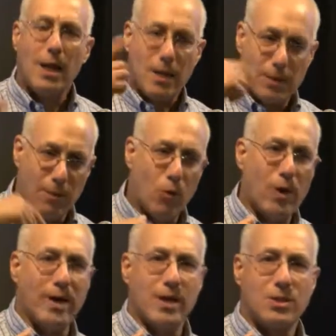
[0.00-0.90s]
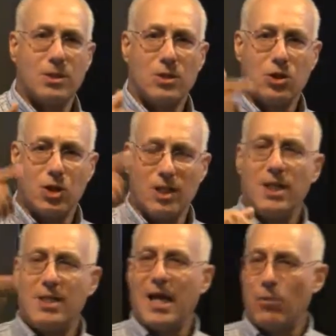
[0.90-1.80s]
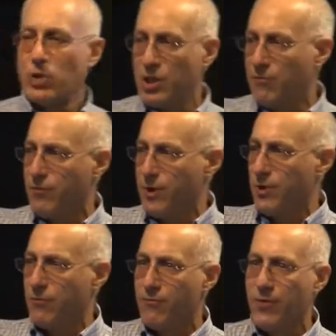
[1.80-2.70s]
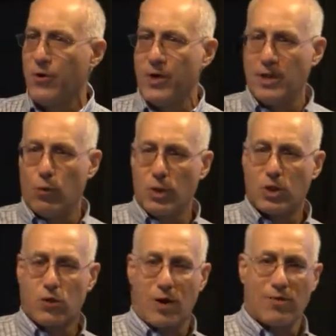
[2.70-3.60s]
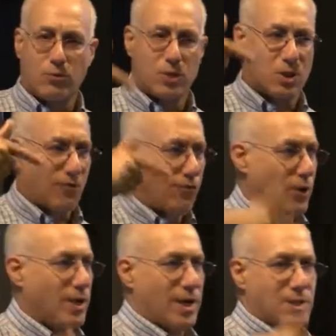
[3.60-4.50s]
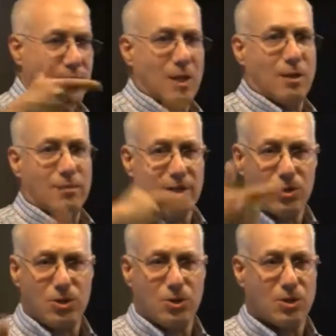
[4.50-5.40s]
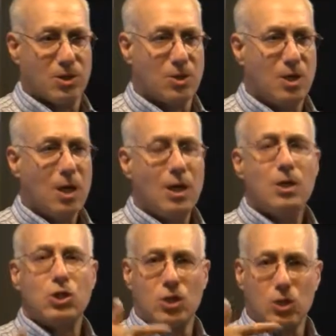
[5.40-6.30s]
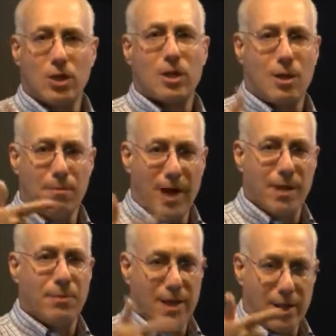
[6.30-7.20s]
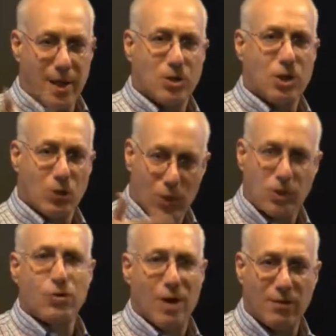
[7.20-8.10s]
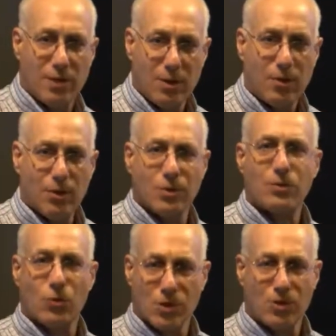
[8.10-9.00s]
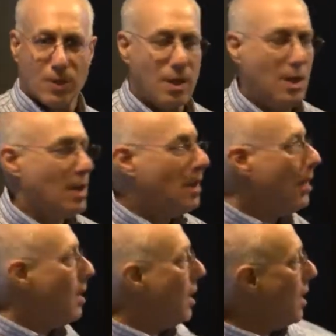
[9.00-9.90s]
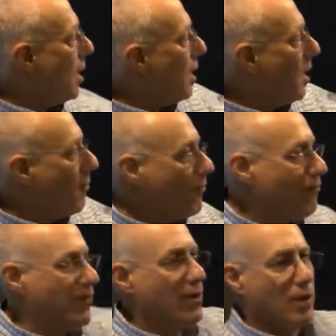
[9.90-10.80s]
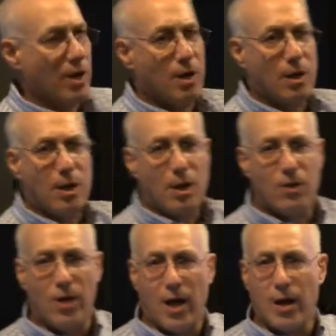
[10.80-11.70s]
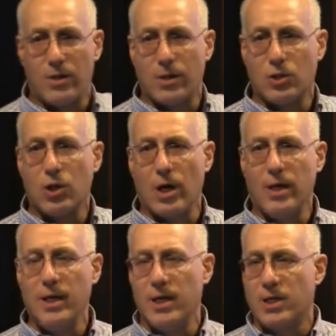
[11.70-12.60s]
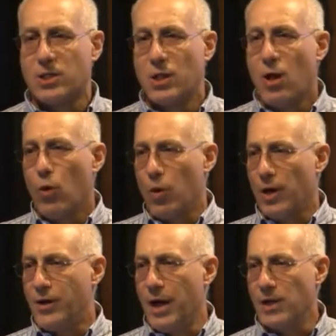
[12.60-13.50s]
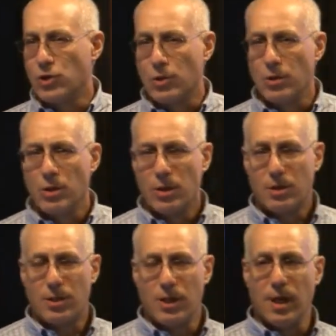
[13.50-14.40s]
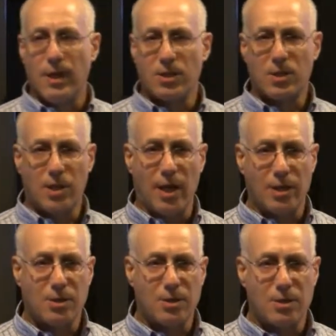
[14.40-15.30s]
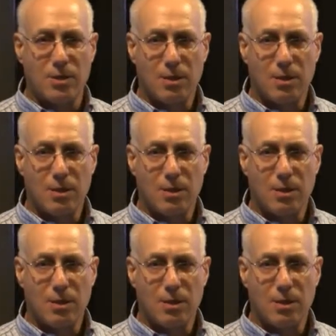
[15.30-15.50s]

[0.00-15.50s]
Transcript: The point is, she did that which she feared. Fearing that witchcraft was afoot in Salem, Massachusetts, she sought to combat it by engaging in witchcraft or in sorcery. Uh, uh, fearing that the Chinese were a danger to the United States,